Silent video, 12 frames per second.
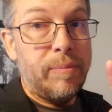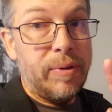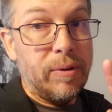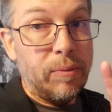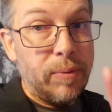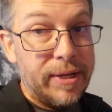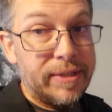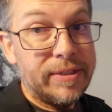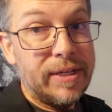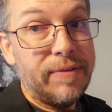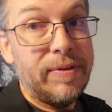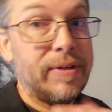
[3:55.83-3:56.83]
It'd be a weight
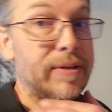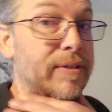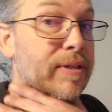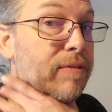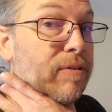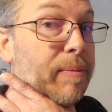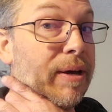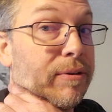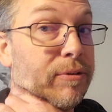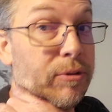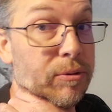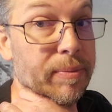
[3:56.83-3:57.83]
savings of
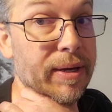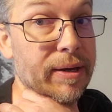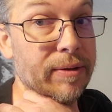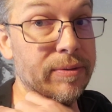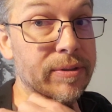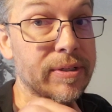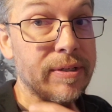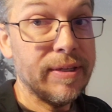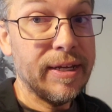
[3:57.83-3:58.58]
about two pounds.